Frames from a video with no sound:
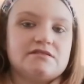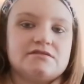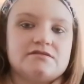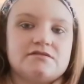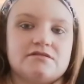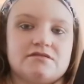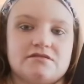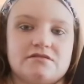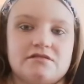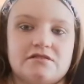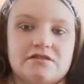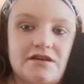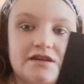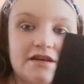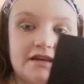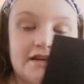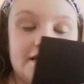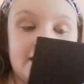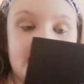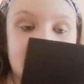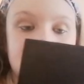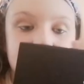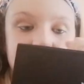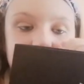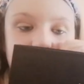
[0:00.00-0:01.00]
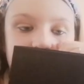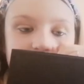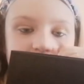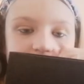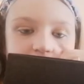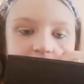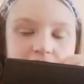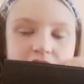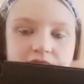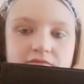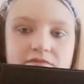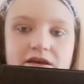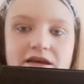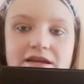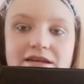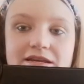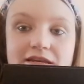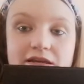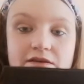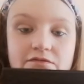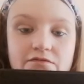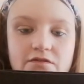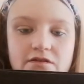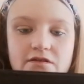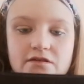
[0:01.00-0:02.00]
so looking at next month's a
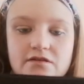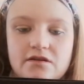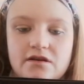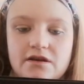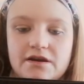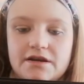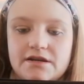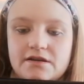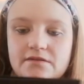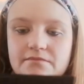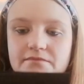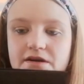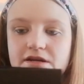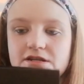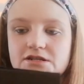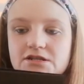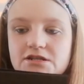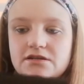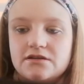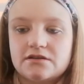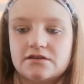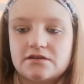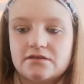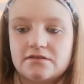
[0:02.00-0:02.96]
different kind of magic